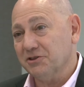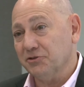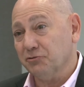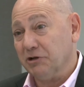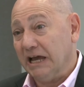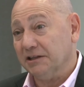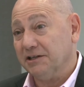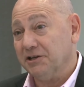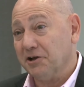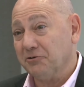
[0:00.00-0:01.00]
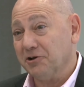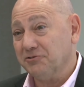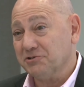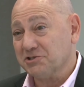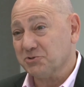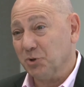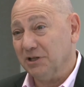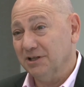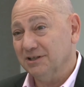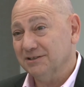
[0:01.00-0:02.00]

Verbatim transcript: the reality in other countries as well?